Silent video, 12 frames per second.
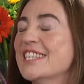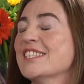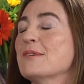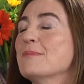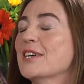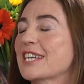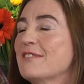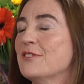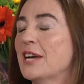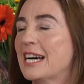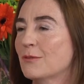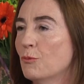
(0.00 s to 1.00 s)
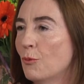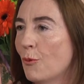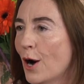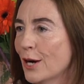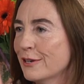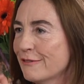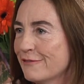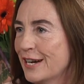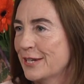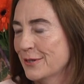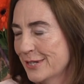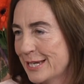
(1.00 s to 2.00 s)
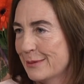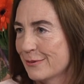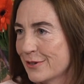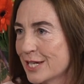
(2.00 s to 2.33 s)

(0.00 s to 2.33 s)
So, Mark, if you had one final tip for